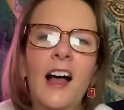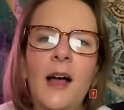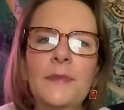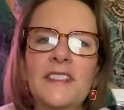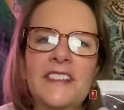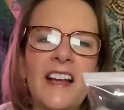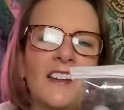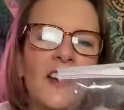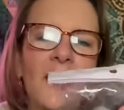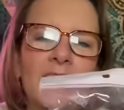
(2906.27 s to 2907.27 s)
I'm
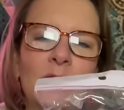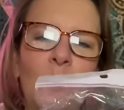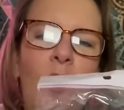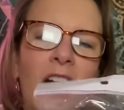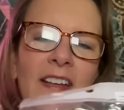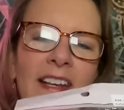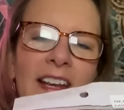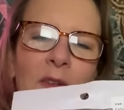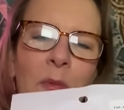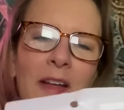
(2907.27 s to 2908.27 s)
stuck on walking in
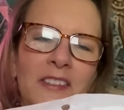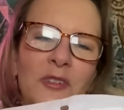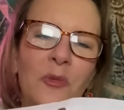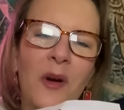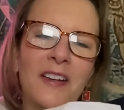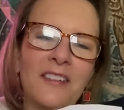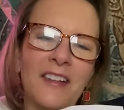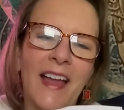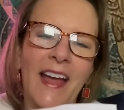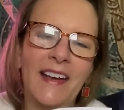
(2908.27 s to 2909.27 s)
a winter
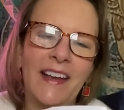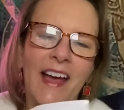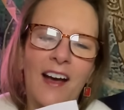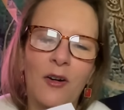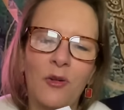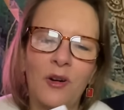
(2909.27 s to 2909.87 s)
wonderland now.